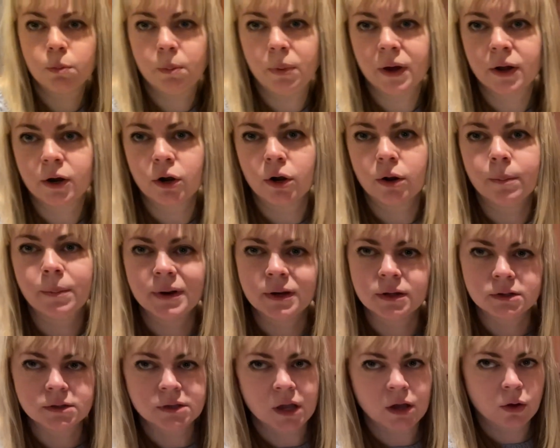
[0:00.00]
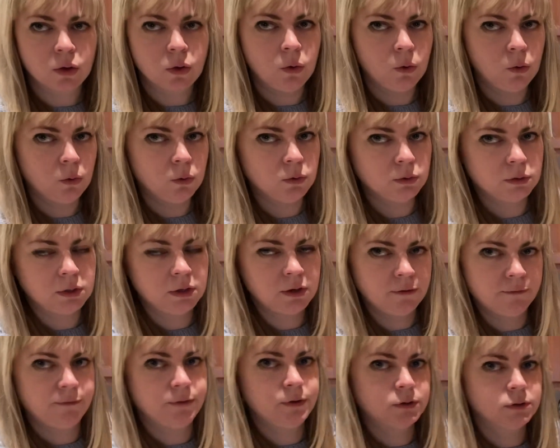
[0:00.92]
butter, but it's not cold. It
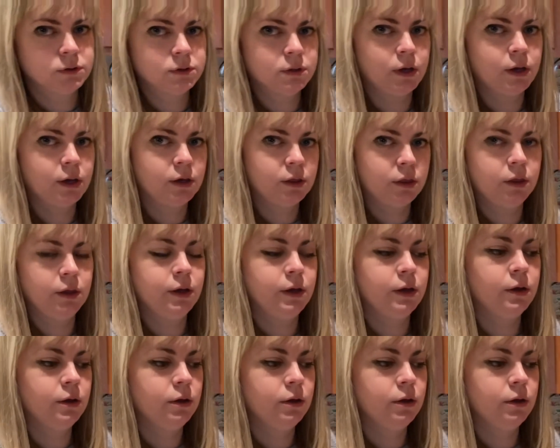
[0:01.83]
feels like the